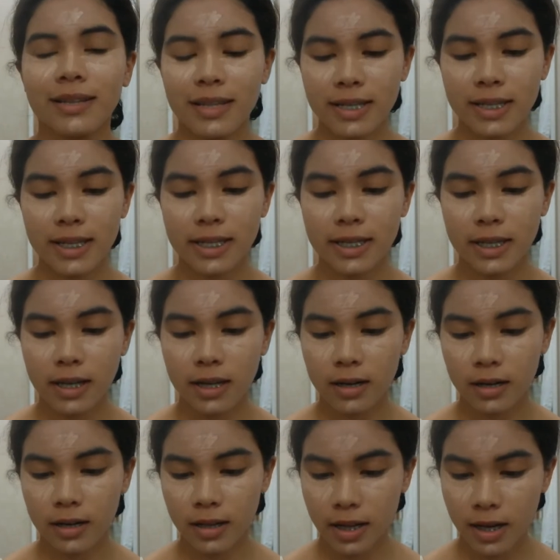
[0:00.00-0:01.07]
This
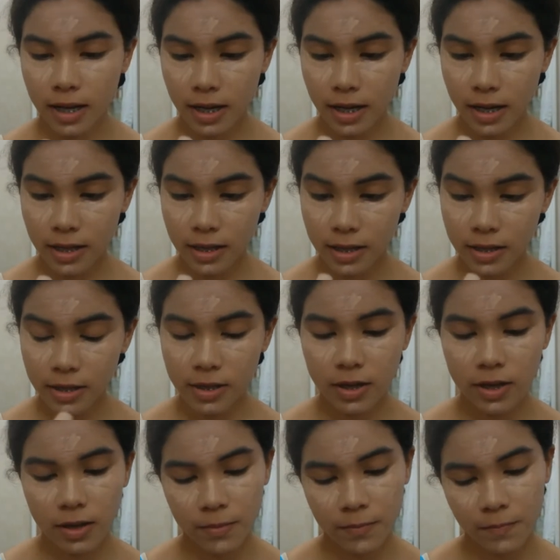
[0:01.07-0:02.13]
is
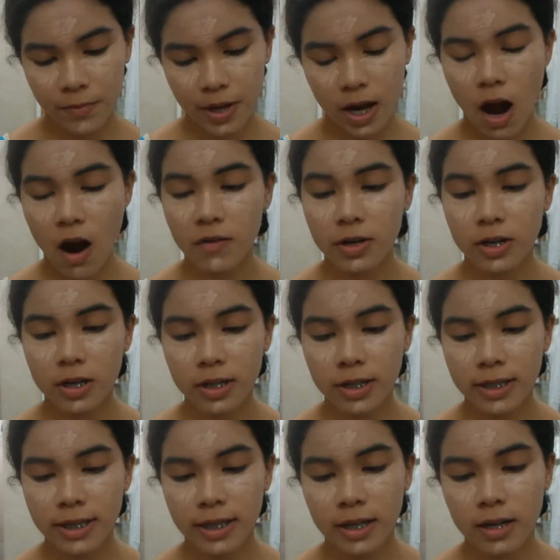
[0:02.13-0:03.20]
a CoverGirl
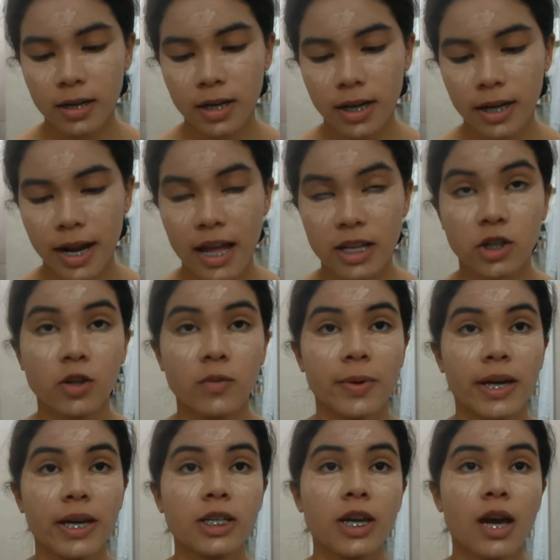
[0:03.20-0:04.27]
concealer in natural
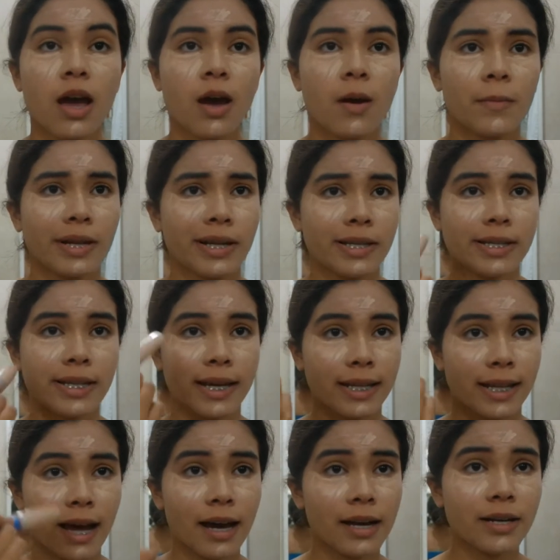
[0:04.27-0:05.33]
beige, but it's
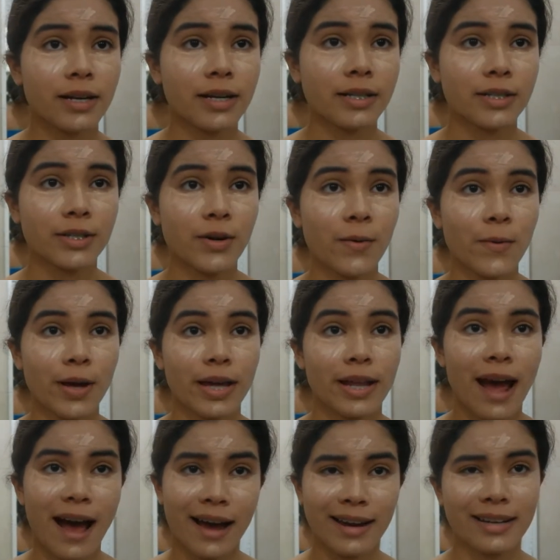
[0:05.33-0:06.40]
lighter, so
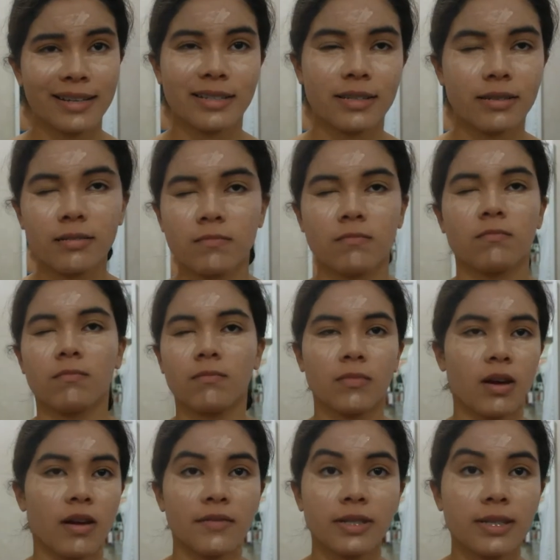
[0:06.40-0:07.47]
it highlights,
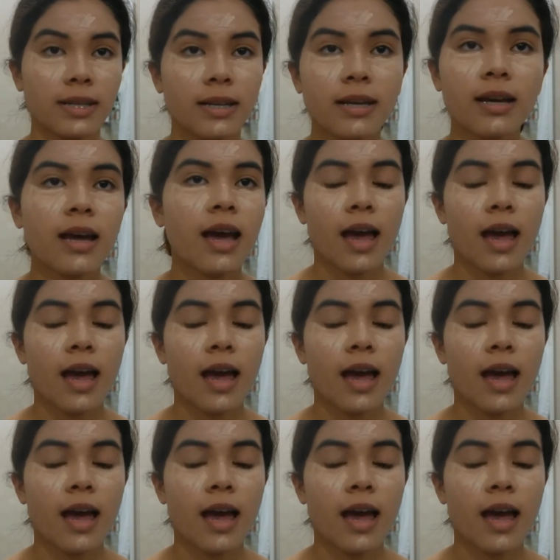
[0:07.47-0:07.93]
obviously.